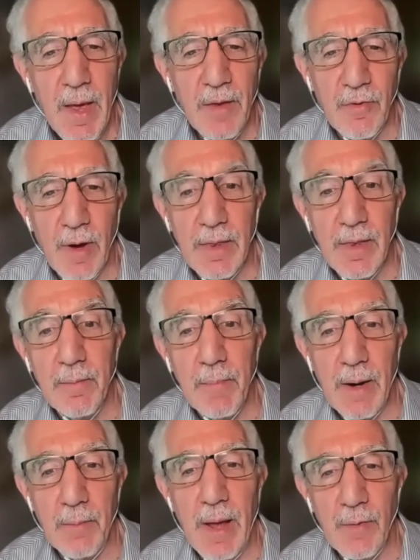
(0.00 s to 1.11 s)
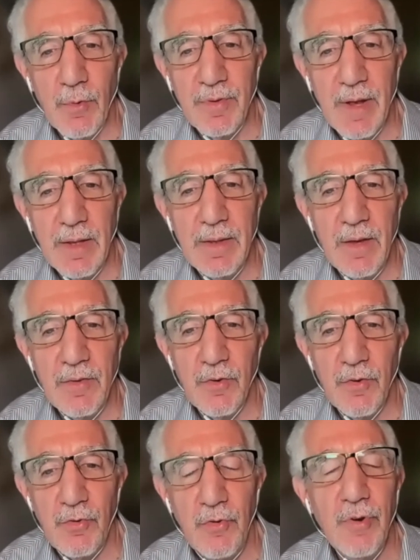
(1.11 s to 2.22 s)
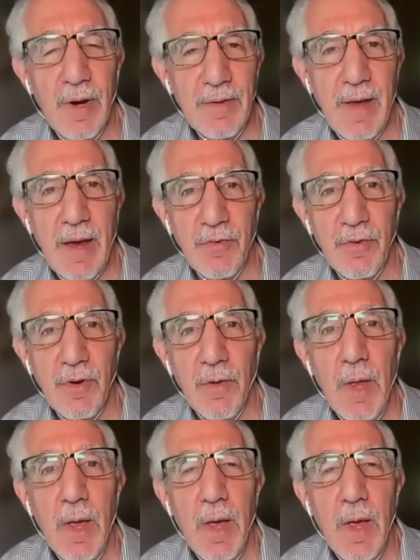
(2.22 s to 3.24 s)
So I think bottom line, we're selling things that are too transactional,